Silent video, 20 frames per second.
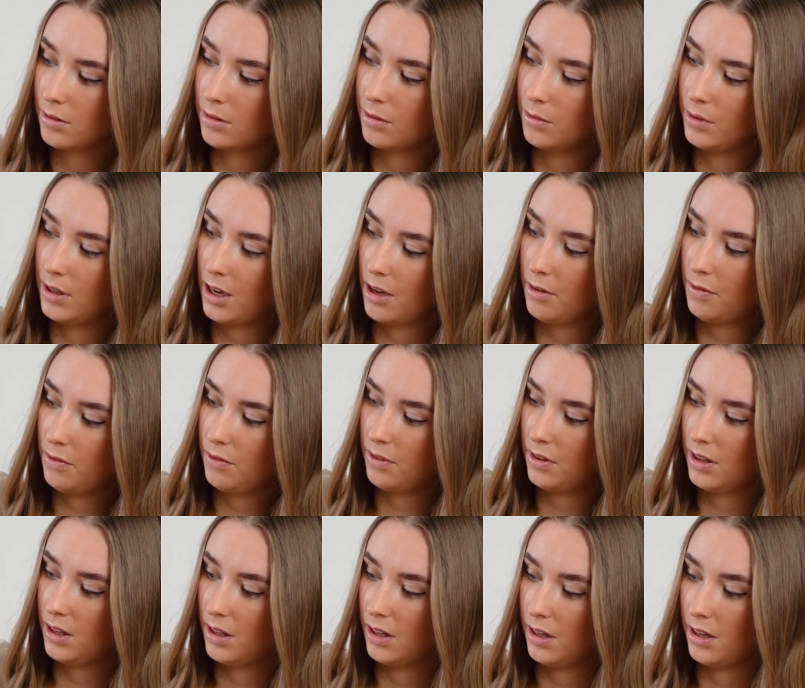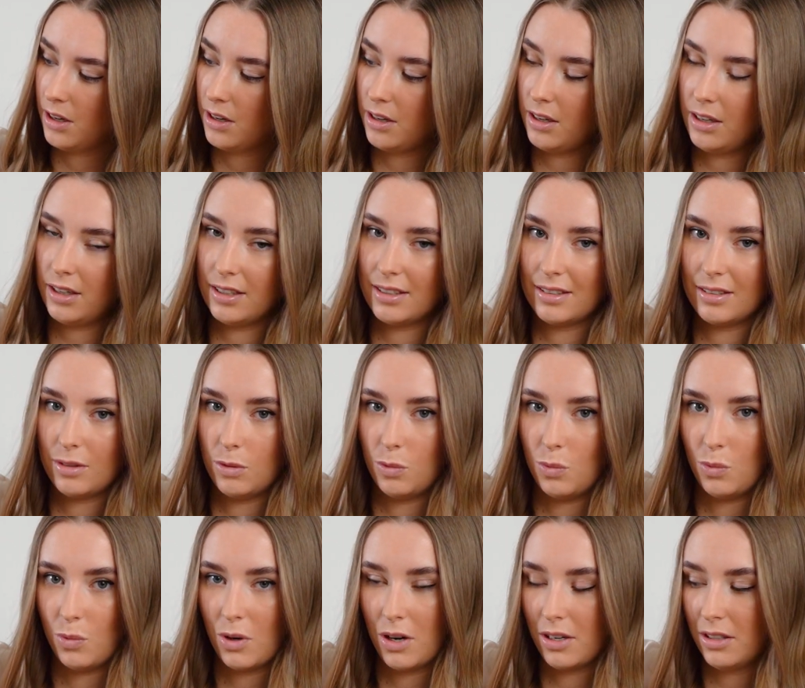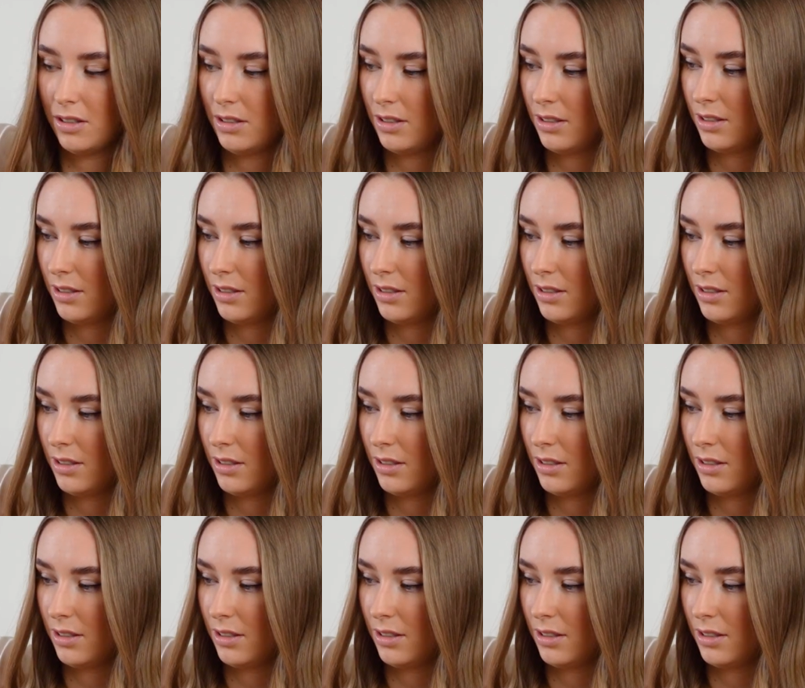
We have here one